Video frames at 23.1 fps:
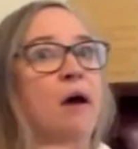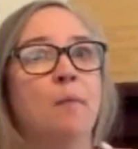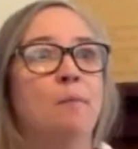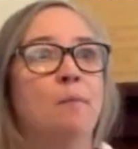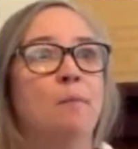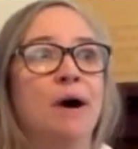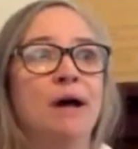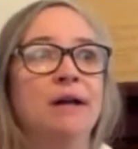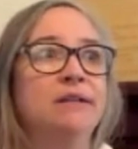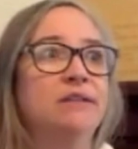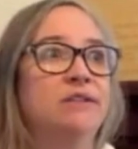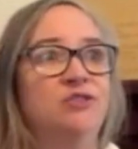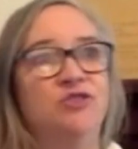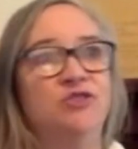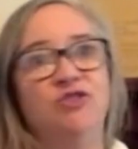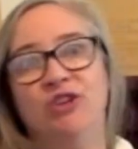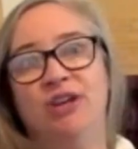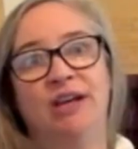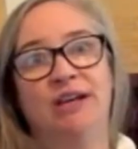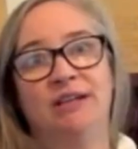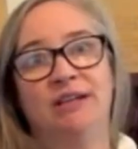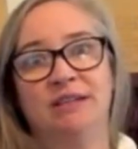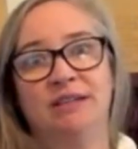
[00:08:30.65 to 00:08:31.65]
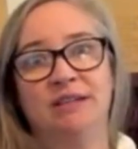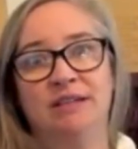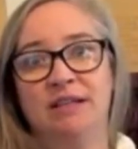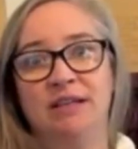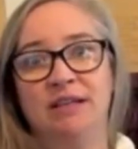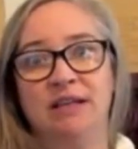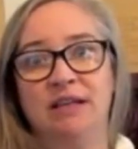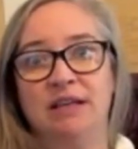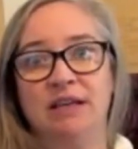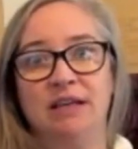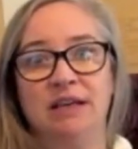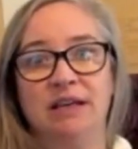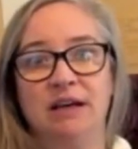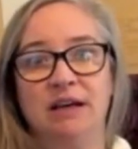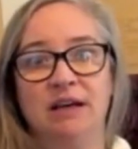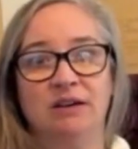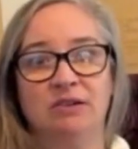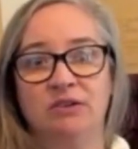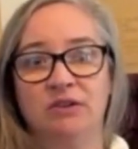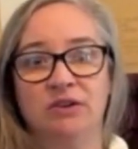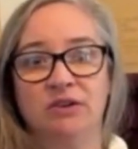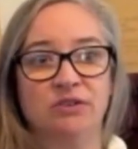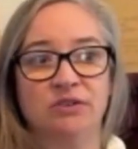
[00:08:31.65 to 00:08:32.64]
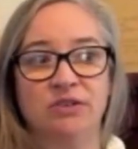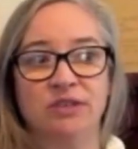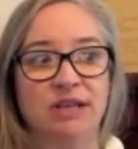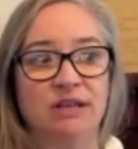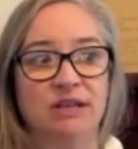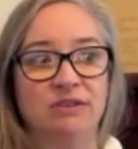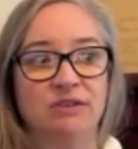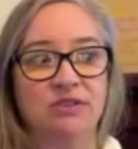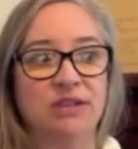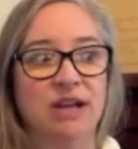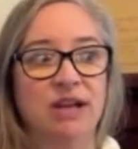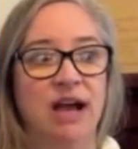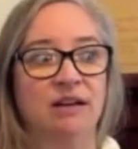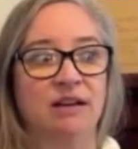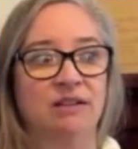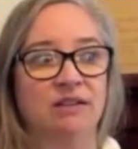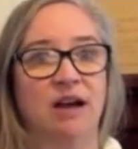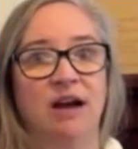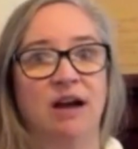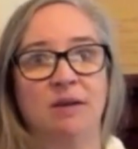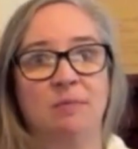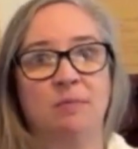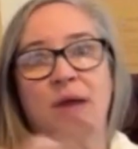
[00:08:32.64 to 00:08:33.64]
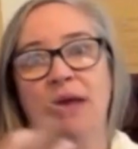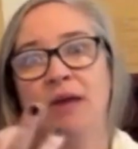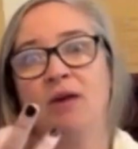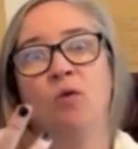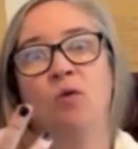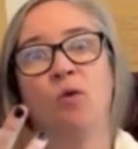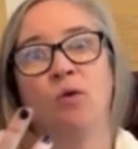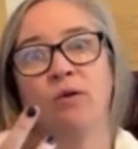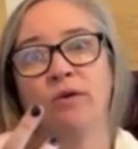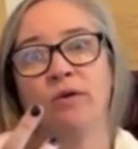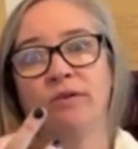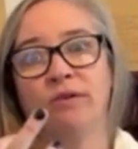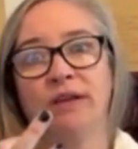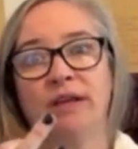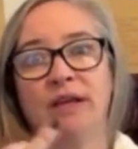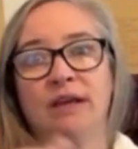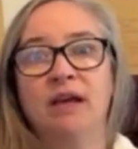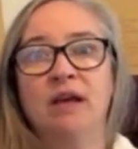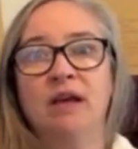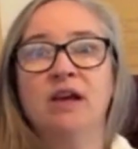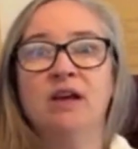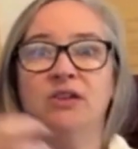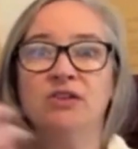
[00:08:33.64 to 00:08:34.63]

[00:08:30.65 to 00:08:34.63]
My GST or sales tax, I pay quarterly.